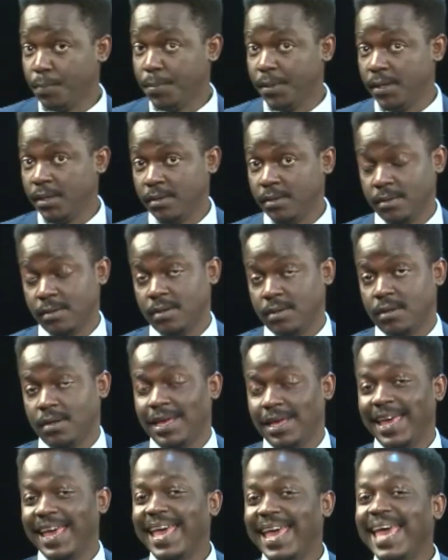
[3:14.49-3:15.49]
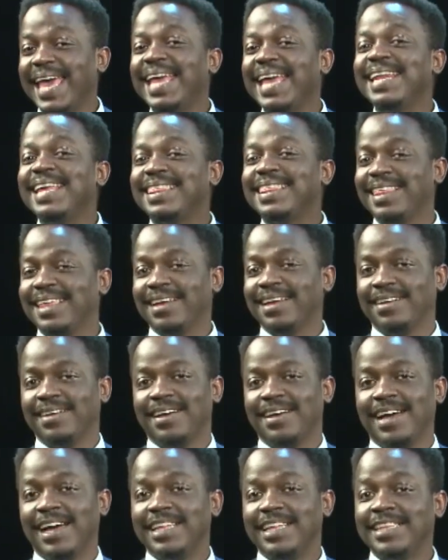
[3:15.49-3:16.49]
be anything
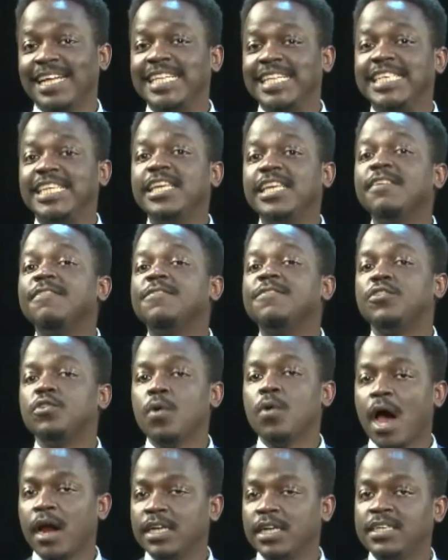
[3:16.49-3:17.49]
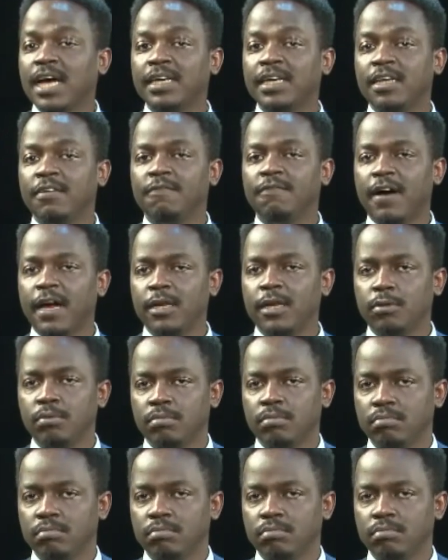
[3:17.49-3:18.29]
that gives you a return in value.